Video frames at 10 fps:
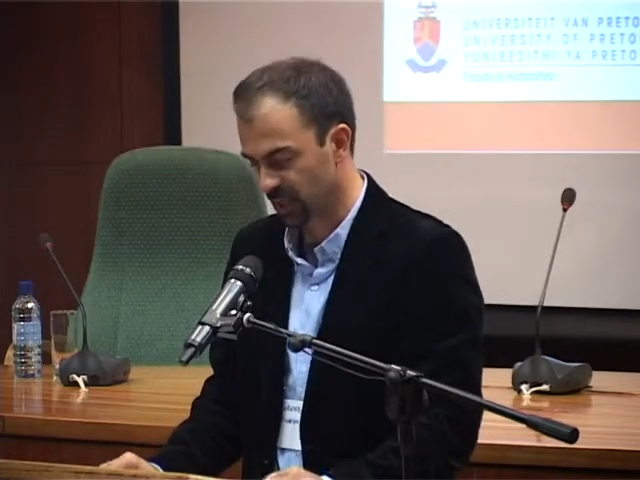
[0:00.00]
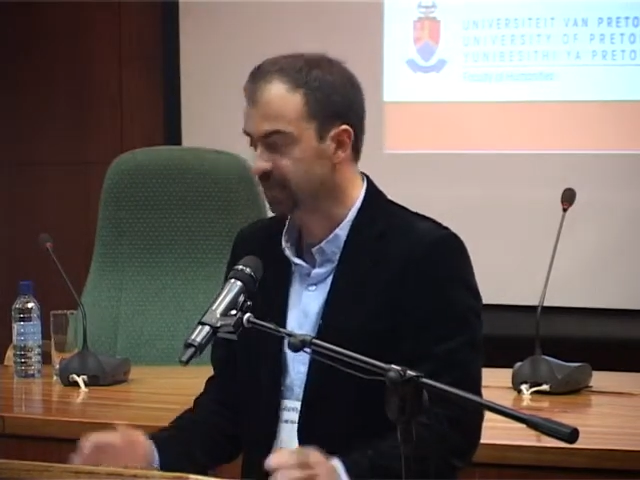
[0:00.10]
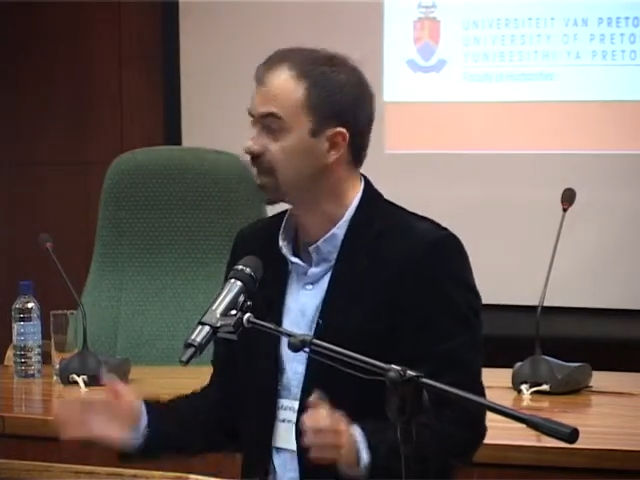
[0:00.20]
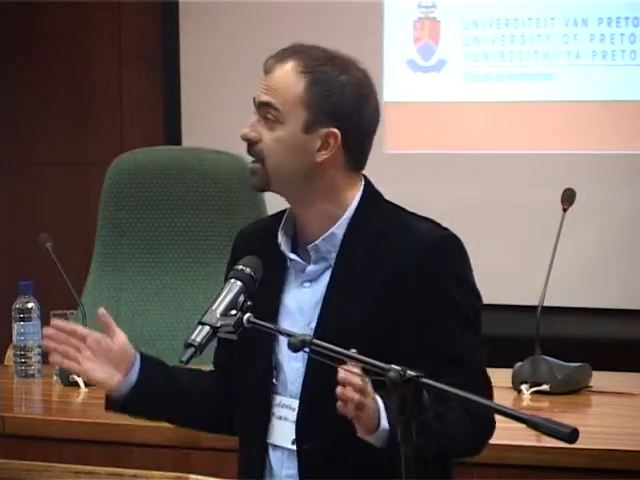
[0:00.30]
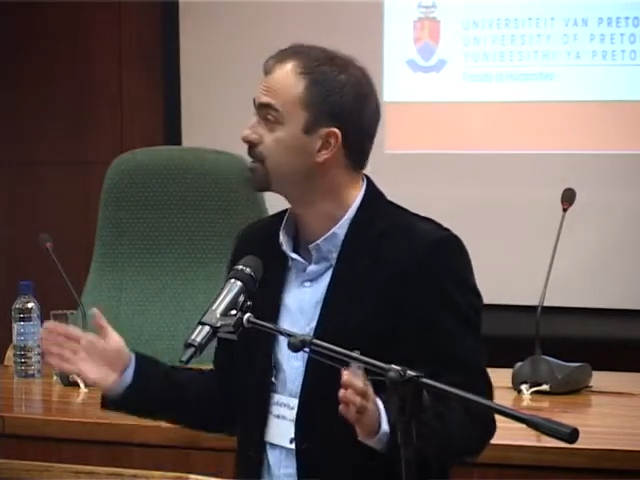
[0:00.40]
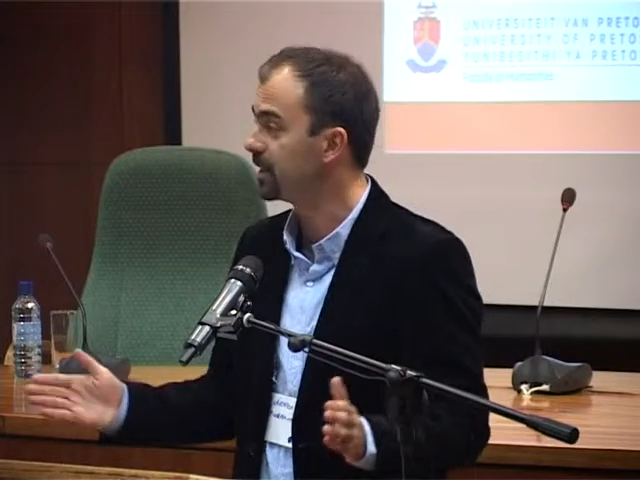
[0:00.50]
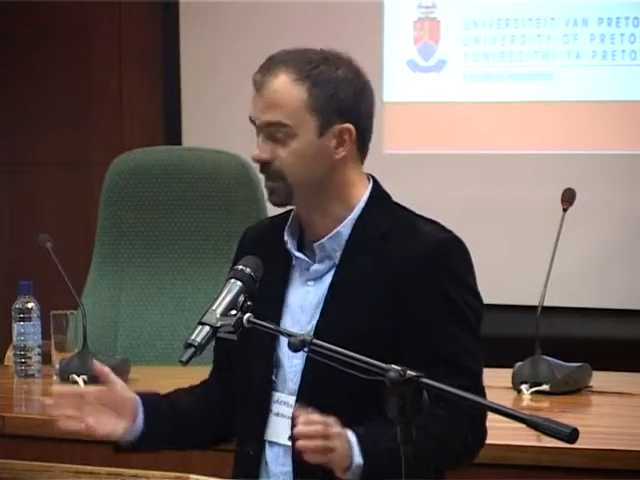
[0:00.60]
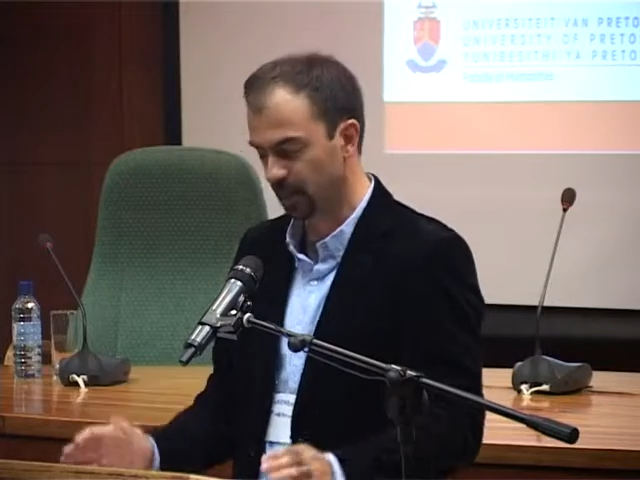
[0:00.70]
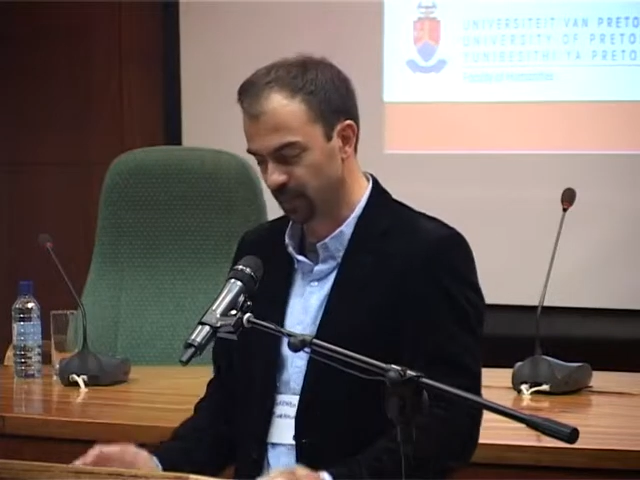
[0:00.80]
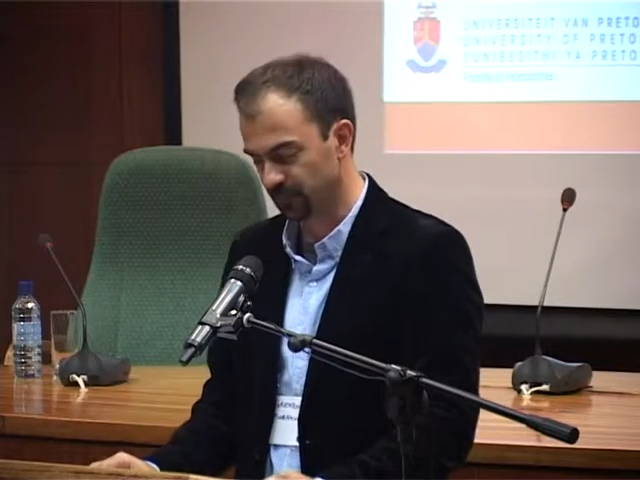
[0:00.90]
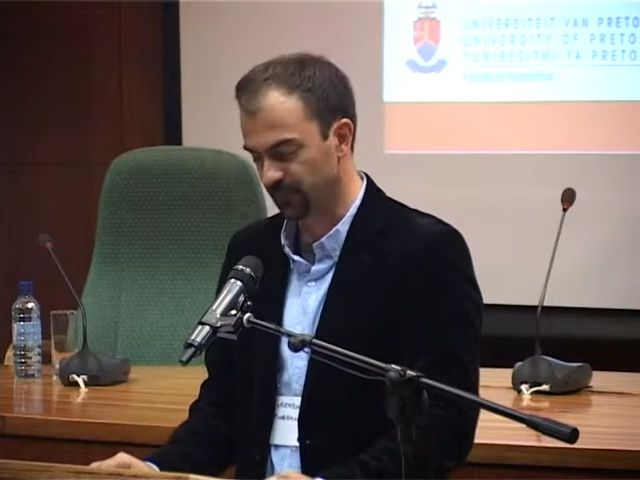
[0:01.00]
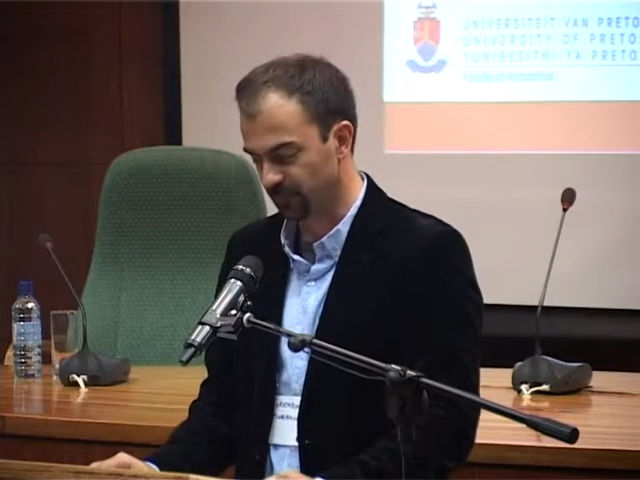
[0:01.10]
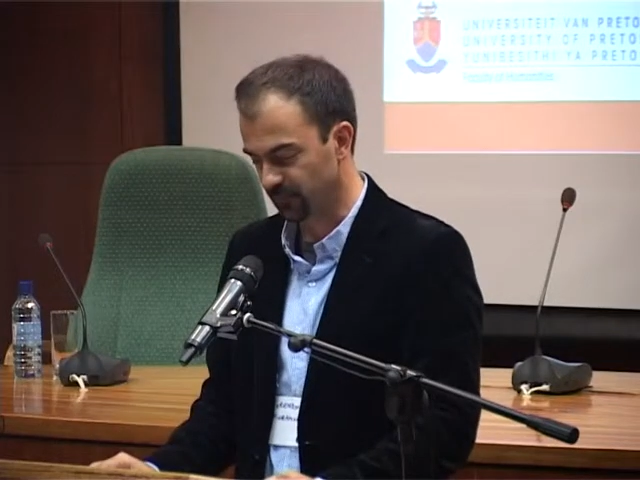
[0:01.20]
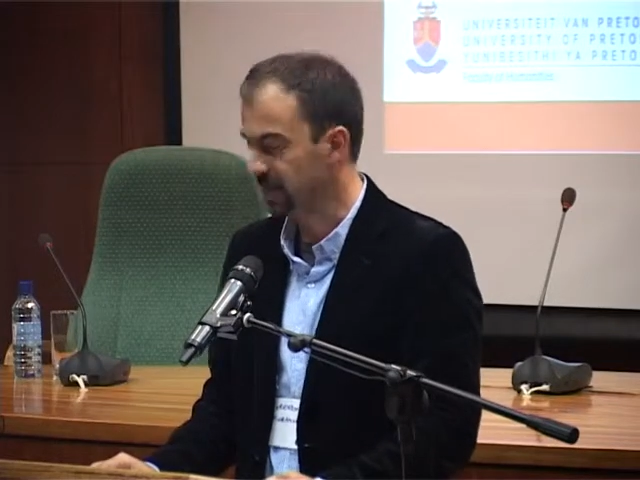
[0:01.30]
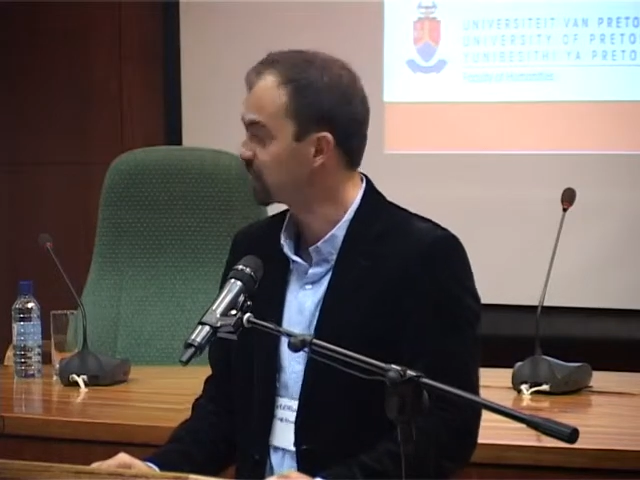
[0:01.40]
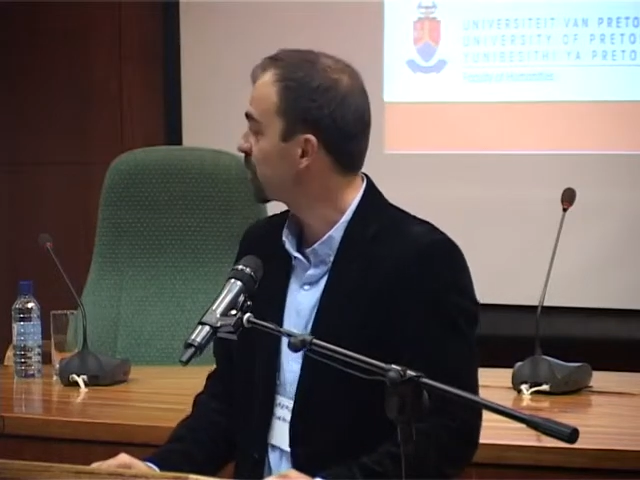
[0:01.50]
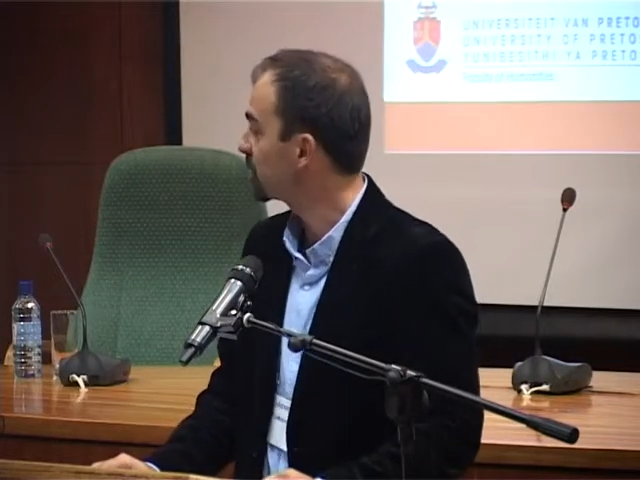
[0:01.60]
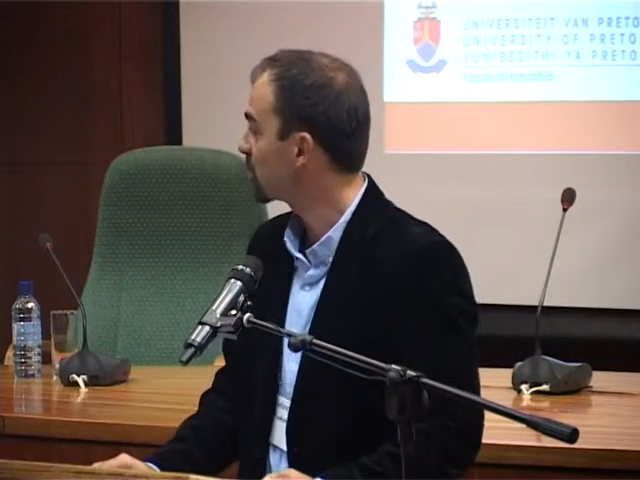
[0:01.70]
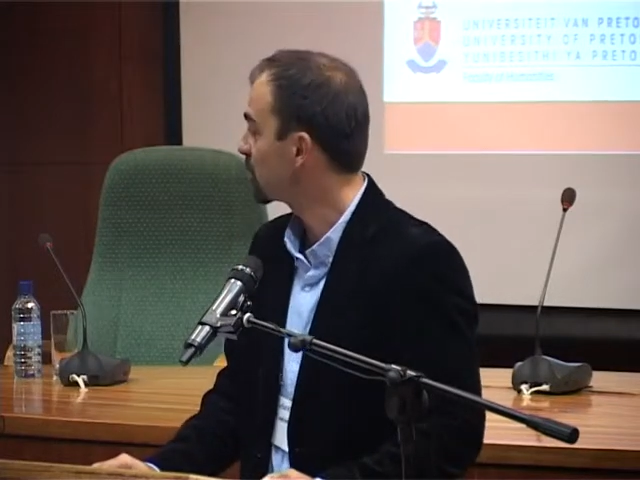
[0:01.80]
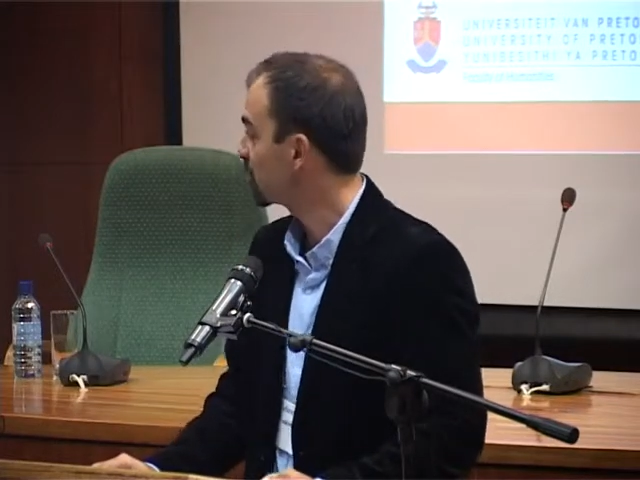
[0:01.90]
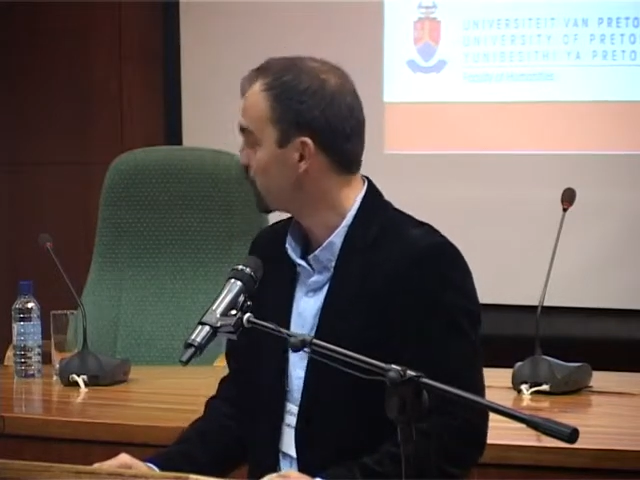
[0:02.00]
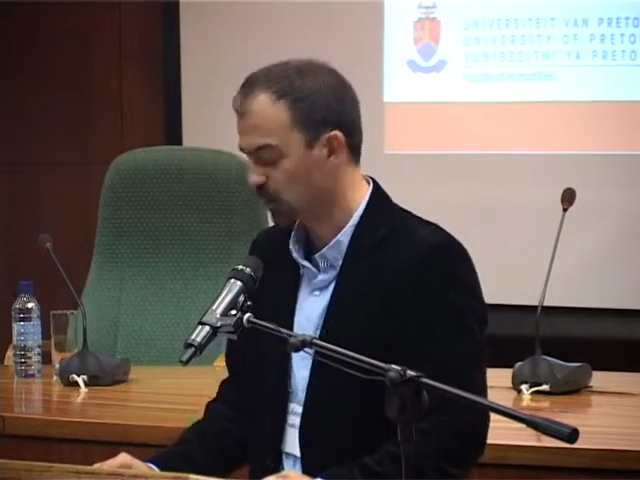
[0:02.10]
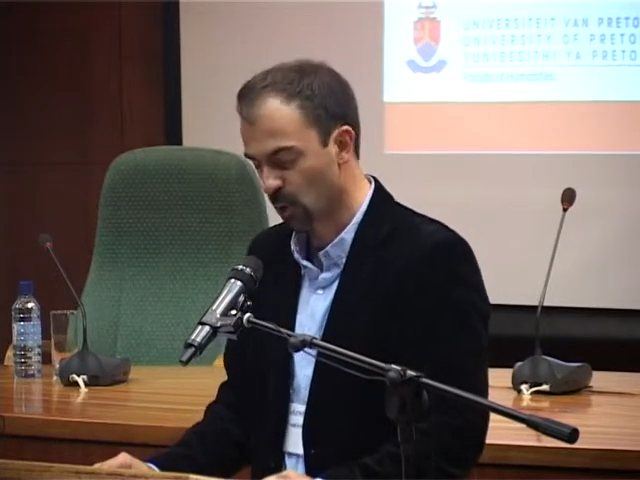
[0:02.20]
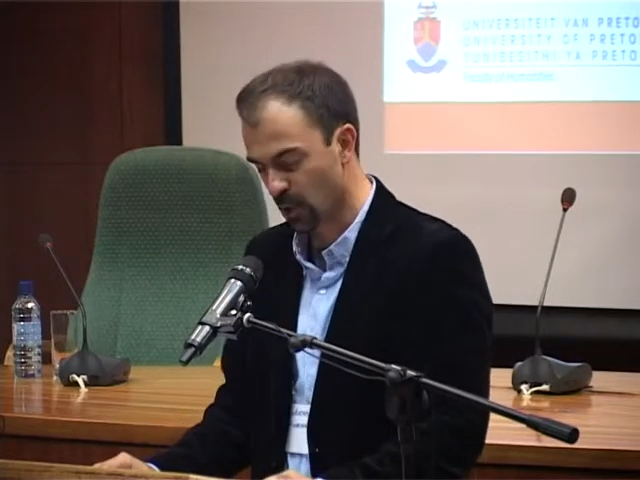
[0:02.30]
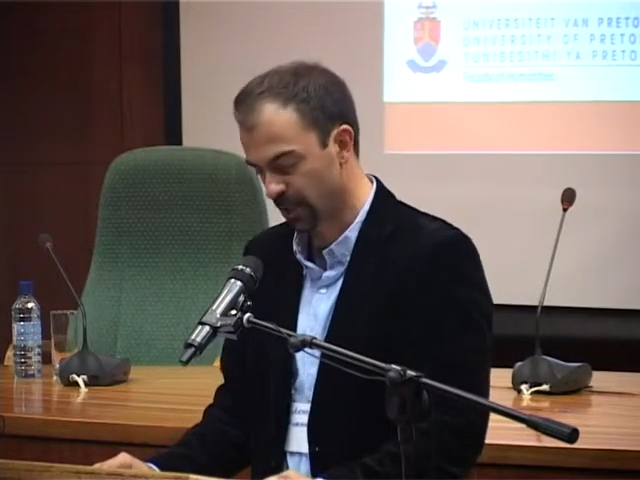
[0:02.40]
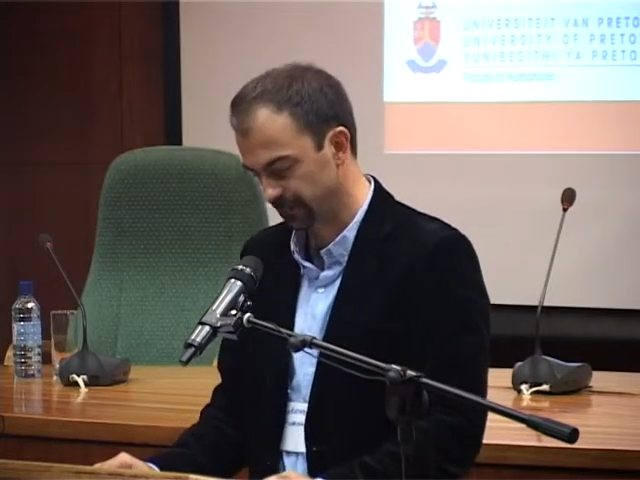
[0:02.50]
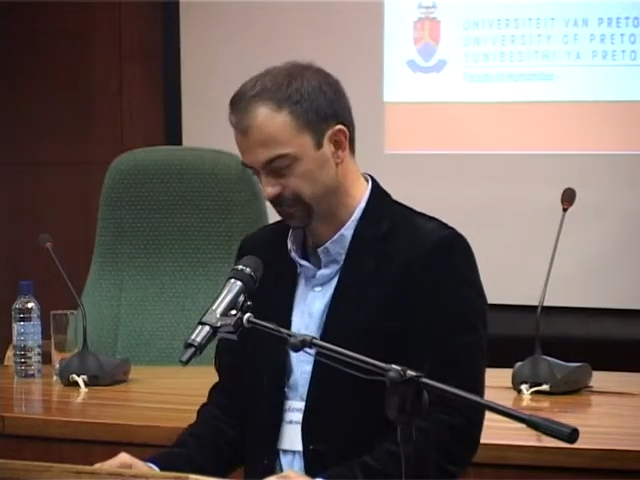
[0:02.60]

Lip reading: As I speak, our Vice Chancellor is in New York,